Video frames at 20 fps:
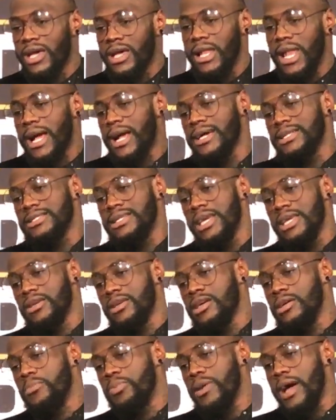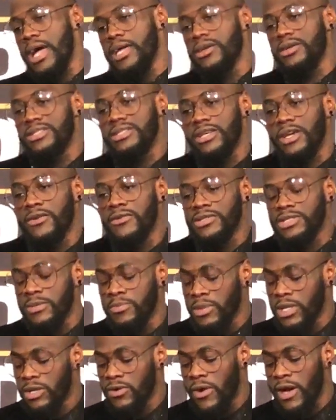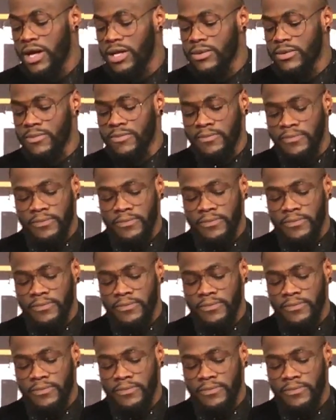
and like I said, you can apply your service and be great.